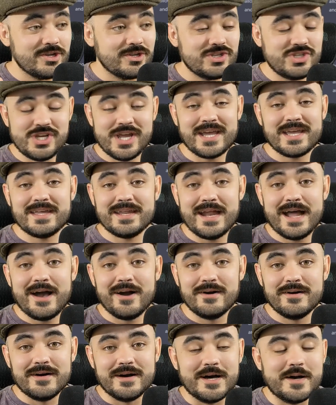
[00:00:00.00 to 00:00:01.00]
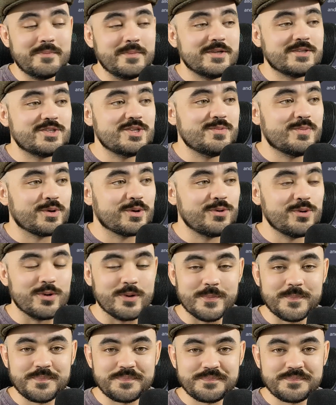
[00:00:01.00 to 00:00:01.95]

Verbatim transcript: Check it out. Um, it's super cool.